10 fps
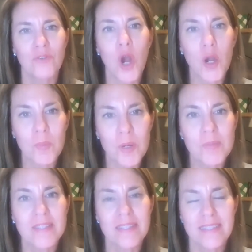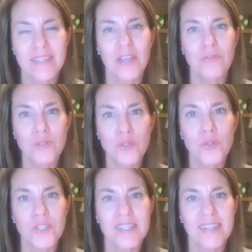for our purposes of
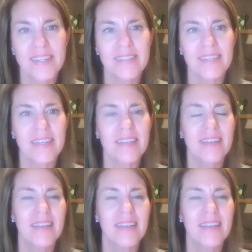nutrition and healing